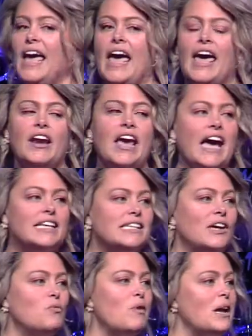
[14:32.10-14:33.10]
And as
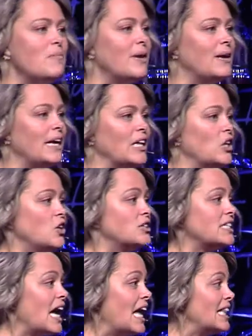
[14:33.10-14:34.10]
I read about it and
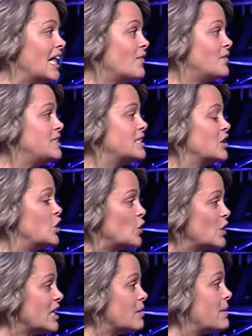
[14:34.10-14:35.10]
learned, I loved
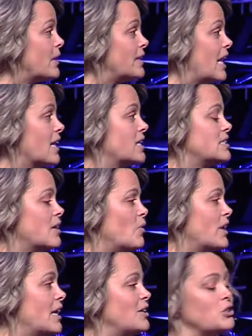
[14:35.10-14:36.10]
learning about that because I
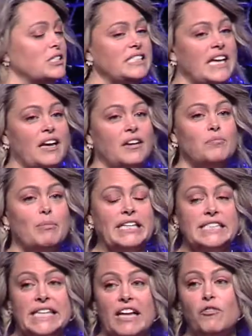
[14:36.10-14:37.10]
want to understand
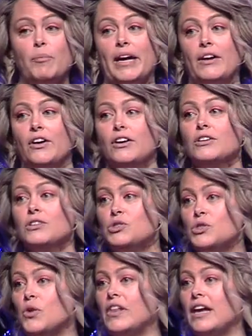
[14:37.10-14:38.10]
myself better
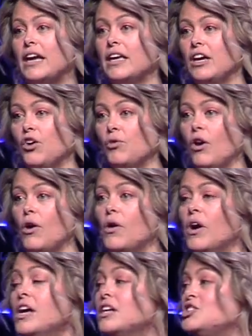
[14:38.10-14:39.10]
so that I can
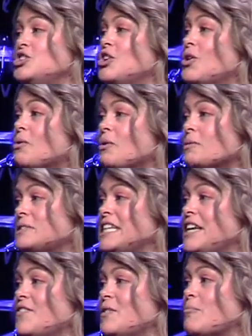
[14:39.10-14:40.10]
grow. Do you know what was
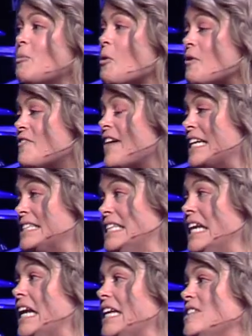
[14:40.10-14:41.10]
even more
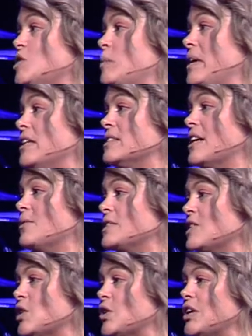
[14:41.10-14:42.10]
fascinating to me as I was
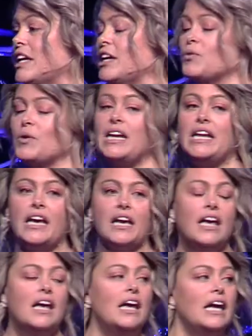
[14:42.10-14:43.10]
learning and reading?
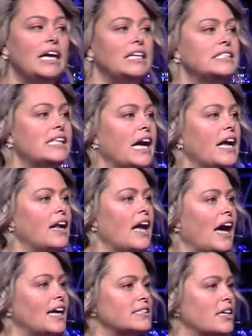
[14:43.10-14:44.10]
Is that
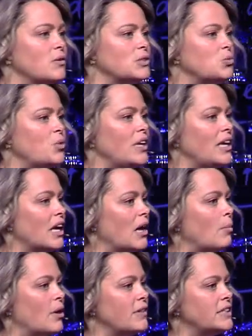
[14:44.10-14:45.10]
as I was reading
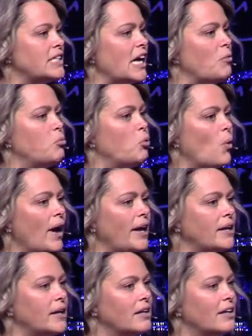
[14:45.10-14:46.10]
about the type
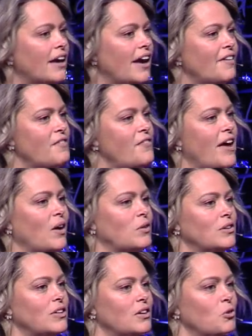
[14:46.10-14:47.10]
1, I
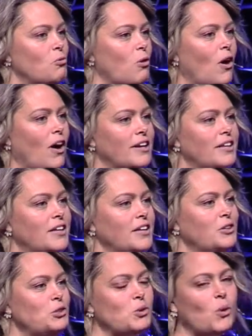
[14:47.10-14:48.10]
found Rod
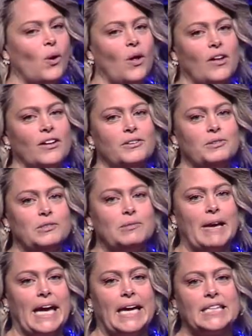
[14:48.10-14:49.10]
Doell, who's
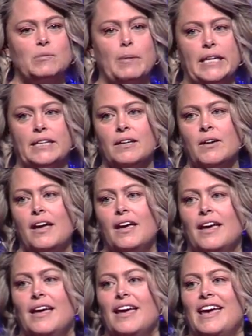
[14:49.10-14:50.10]
my husband.
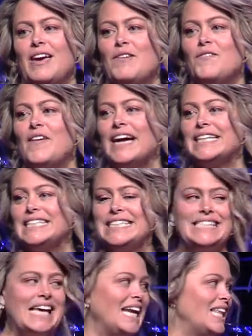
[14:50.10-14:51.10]
In fact, it
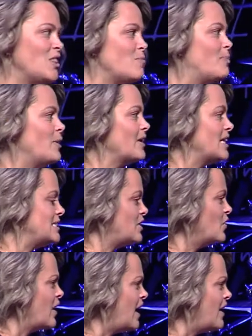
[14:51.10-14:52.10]
said in the book, is it
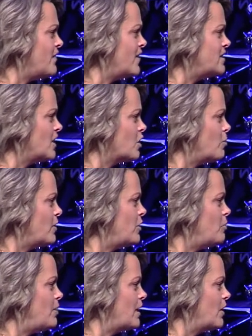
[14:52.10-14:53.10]
okay if I talk about
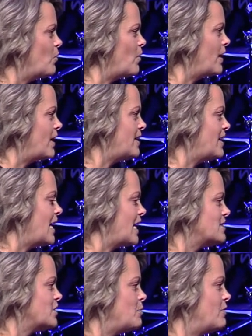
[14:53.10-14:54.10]
you being a 1? I didn't
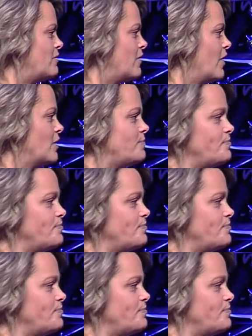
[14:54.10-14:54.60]
ask you before.